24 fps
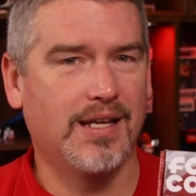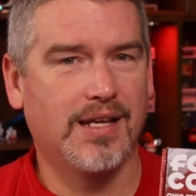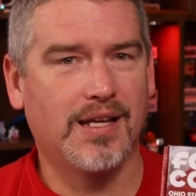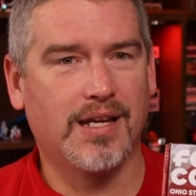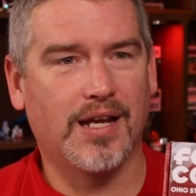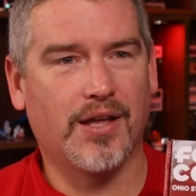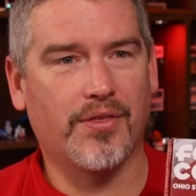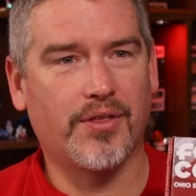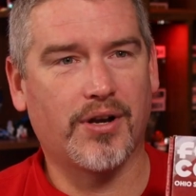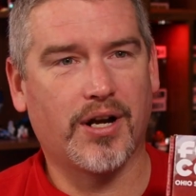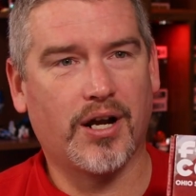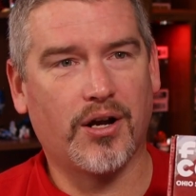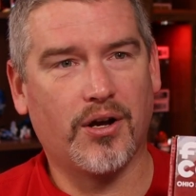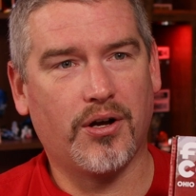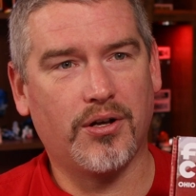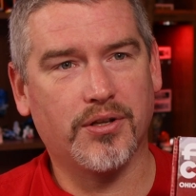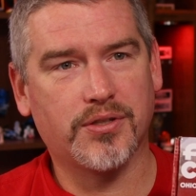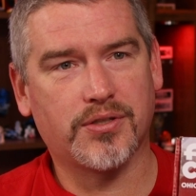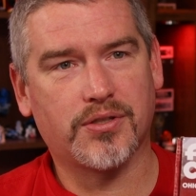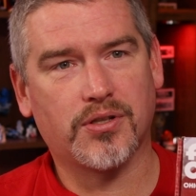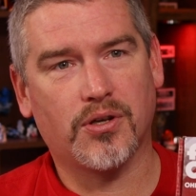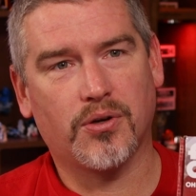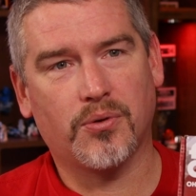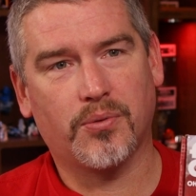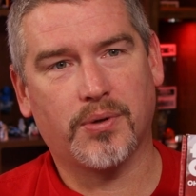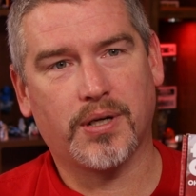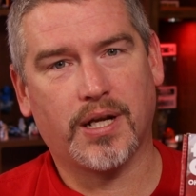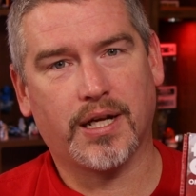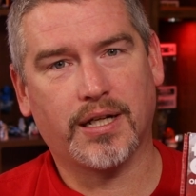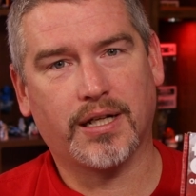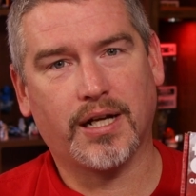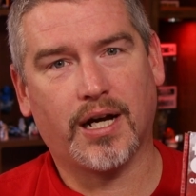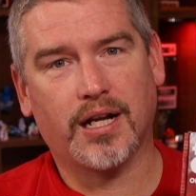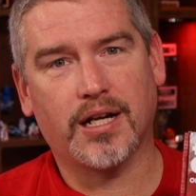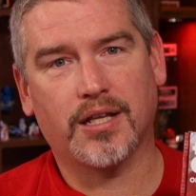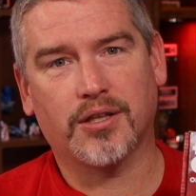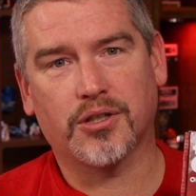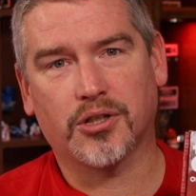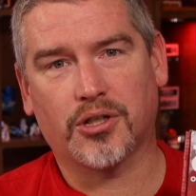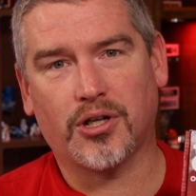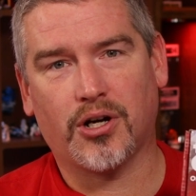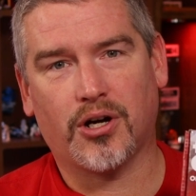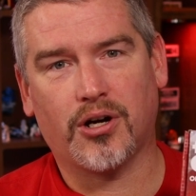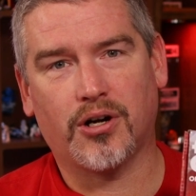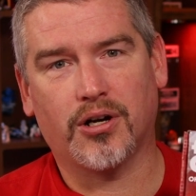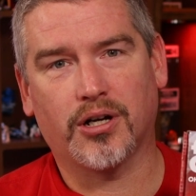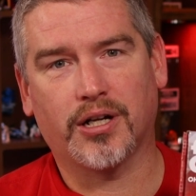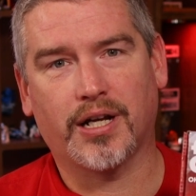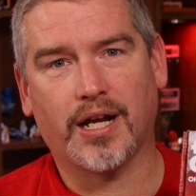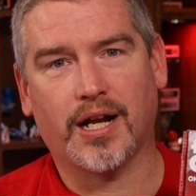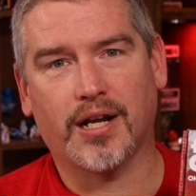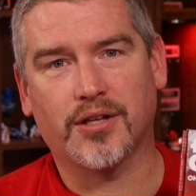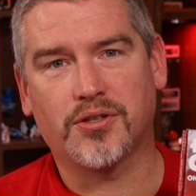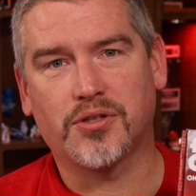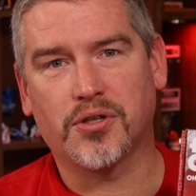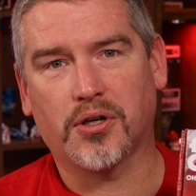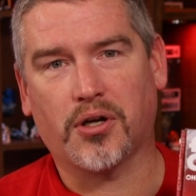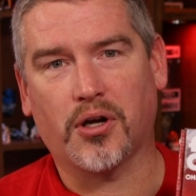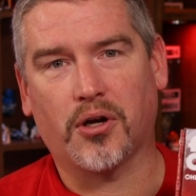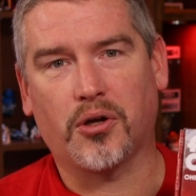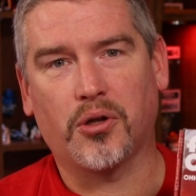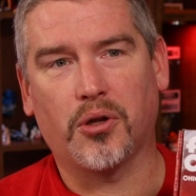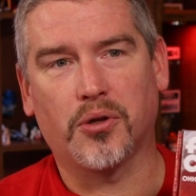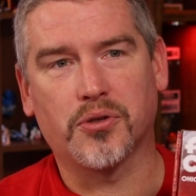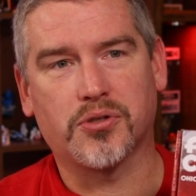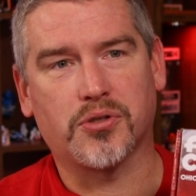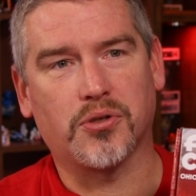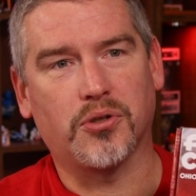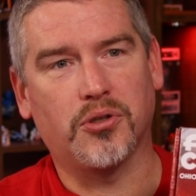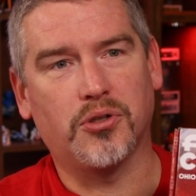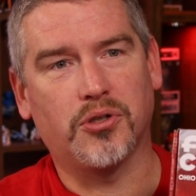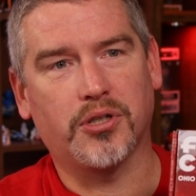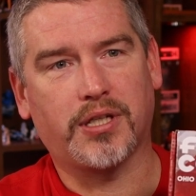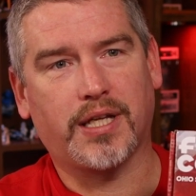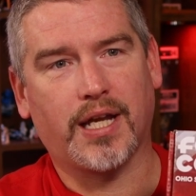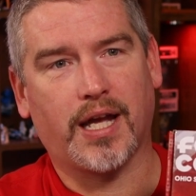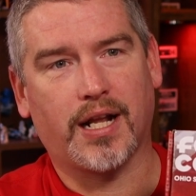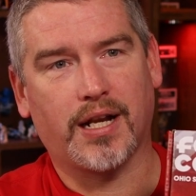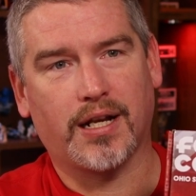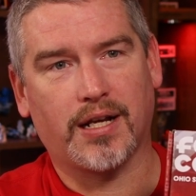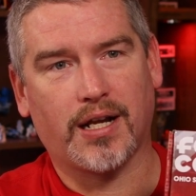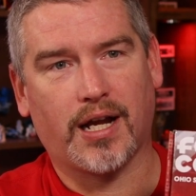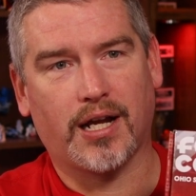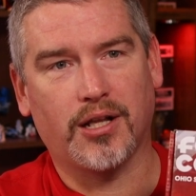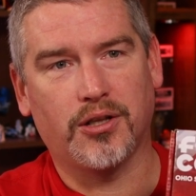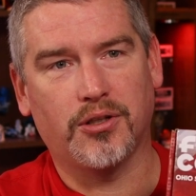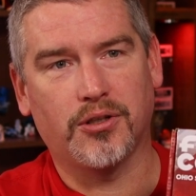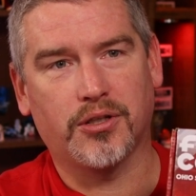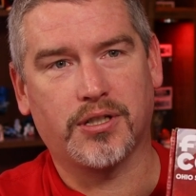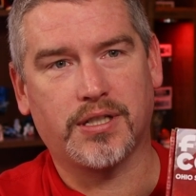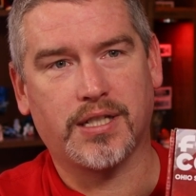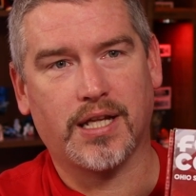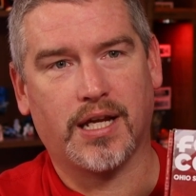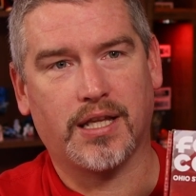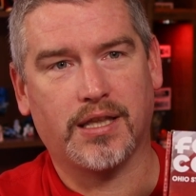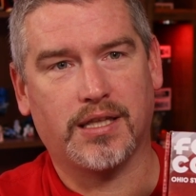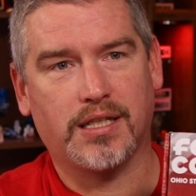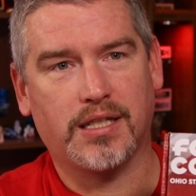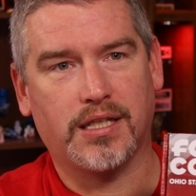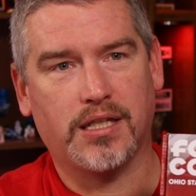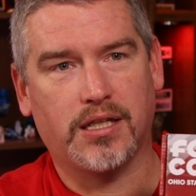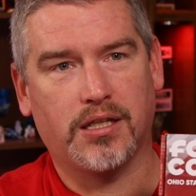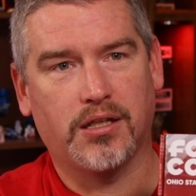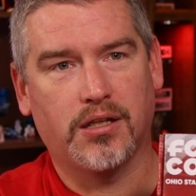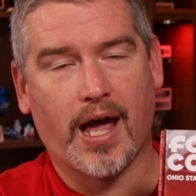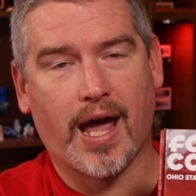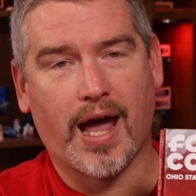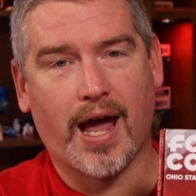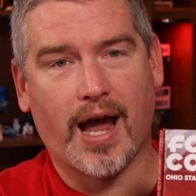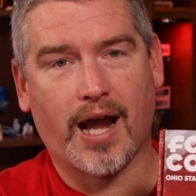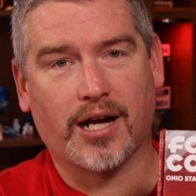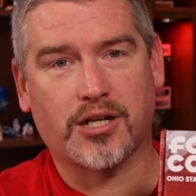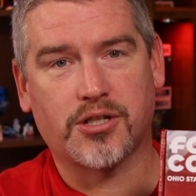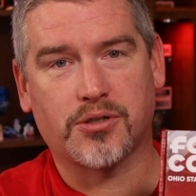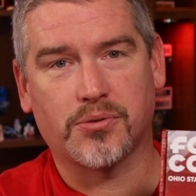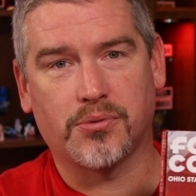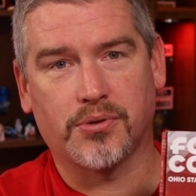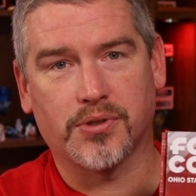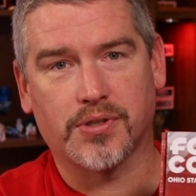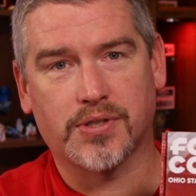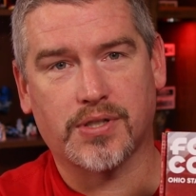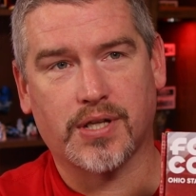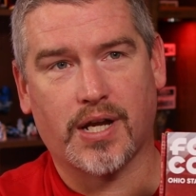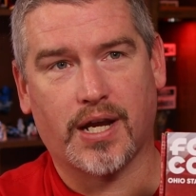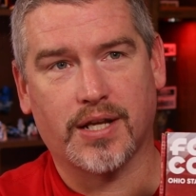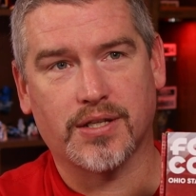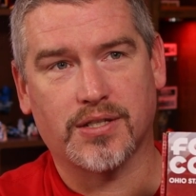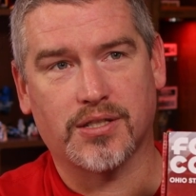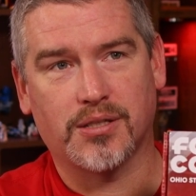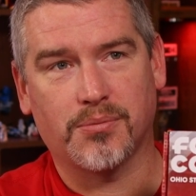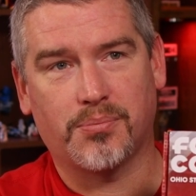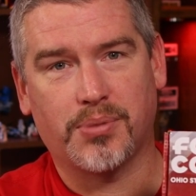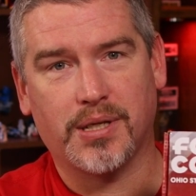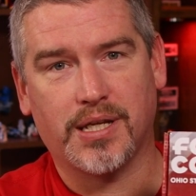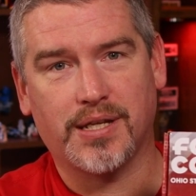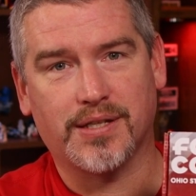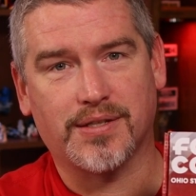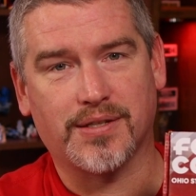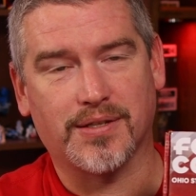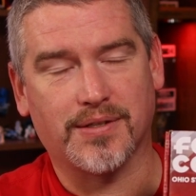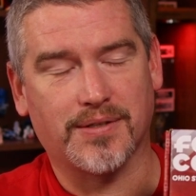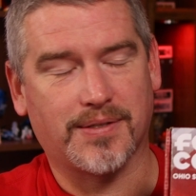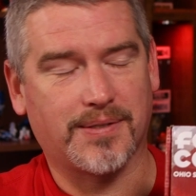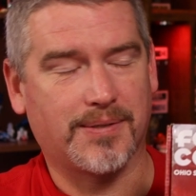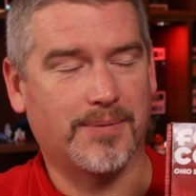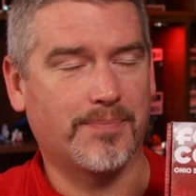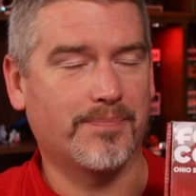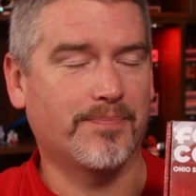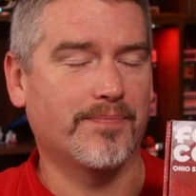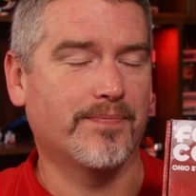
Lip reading: And then I also, when I got it in the car and kind of took a closer look at it, I looked at the actual size of the pieces.